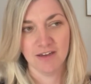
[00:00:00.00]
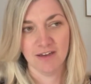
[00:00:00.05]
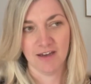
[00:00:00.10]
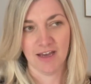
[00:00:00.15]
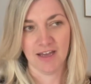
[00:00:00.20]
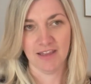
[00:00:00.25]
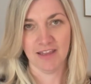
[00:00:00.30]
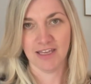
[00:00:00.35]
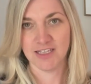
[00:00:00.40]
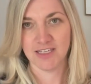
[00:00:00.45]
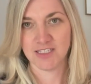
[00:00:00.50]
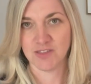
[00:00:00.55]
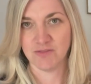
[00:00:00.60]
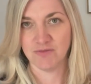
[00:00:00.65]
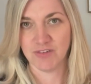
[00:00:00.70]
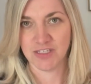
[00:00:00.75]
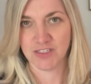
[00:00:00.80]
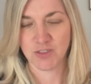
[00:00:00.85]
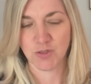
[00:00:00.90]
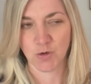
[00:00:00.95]
I like some
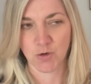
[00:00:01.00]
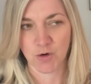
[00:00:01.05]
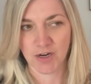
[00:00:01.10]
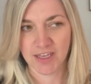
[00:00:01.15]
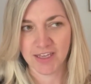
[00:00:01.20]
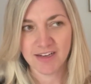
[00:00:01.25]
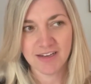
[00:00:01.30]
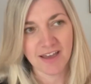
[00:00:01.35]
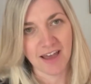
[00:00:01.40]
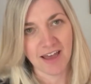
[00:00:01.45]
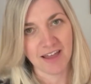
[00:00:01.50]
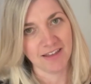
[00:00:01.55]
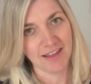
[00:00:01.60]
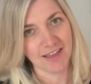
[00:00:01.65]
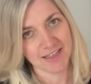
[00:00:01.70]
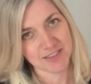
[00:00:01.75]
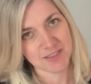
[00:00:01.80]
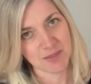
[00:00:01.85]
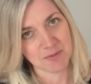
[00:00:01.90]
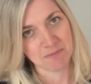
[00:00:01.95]
Victorian. I
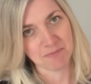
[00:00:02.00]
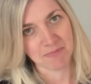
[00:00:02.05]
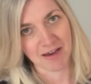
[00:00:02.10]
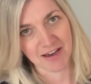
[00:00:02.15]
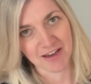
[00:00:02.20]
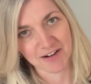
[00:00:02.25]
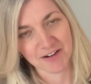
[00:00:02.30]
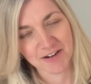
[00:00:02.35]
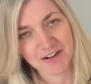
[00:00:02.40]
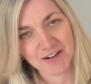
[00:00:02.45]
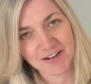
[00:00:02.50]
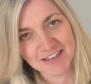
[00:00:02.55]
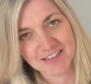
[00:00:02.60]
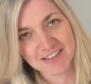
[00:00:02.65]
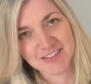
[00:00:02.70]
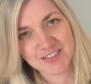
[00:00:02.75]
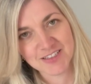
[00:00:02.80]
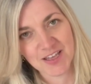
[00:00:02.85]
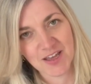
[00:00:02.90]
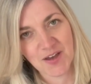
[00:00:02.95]
like some modern.
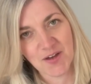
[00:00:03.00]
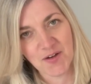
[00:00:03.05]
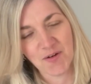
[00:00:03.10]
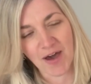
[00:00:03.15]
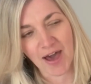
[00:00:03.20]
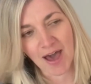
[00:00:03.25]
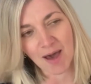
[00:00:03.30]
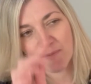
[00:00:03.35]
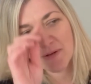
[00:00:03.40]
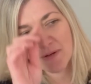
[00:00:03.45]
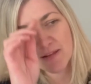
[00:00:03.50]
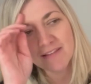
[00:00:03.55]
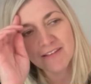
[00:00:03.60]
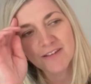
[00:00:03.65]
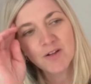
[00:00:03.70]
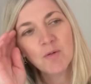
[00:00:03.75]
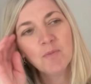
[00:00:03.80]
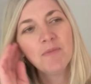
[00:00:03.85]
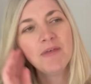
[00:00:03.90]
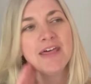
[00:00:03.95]
So I'm a
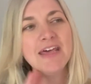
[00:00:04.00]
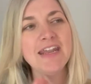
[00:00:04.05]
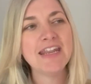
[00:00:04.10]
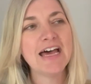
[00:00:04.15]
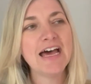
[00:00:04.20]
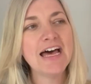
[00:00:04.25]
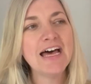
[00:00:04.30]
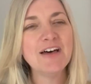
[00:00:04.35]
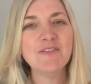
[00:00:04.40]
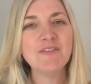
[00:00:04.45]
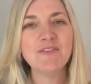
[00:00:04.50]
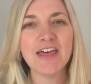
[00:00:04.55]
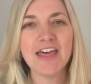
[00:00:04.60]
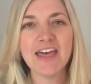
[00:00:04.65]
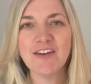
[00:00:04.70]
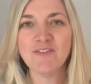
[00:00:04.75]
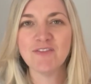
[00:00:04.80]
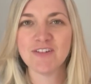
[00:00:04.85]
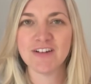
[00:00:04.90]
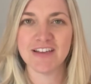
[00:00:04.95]
little bit of
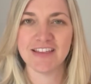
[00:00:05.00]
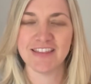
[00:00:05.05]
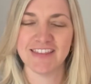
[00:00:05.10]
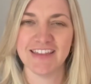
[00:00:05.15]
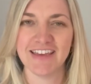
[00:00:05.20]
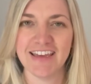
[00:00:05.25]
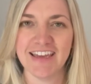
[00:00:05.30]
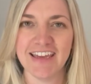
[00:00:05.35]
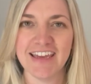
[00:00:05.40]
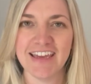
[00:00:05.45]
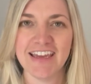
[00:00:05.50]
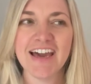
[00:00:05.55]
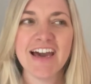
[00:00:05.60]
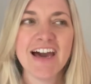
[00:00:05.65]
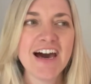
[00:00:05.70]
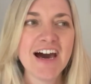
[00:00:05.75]
everything.